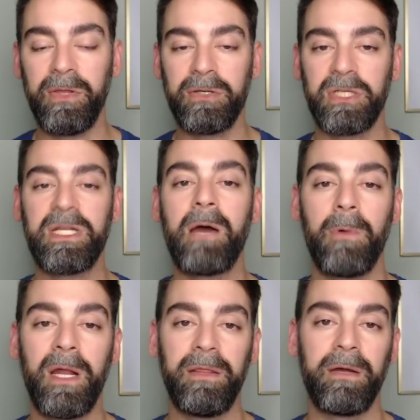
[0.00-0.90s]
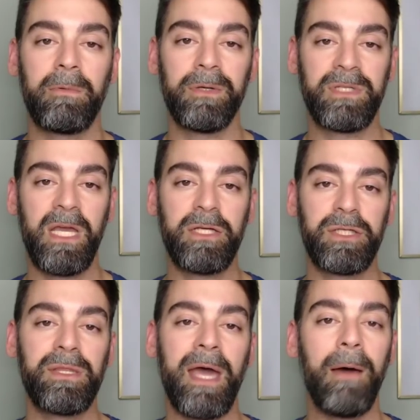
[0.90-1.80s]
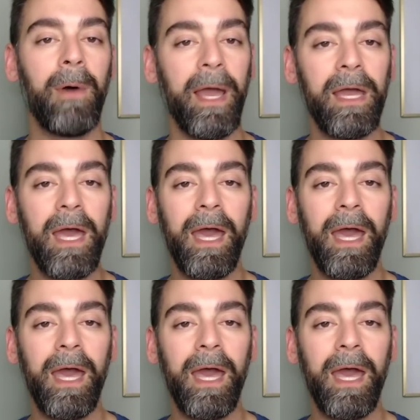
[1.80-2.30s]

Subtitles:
They're just not running their rotation that way.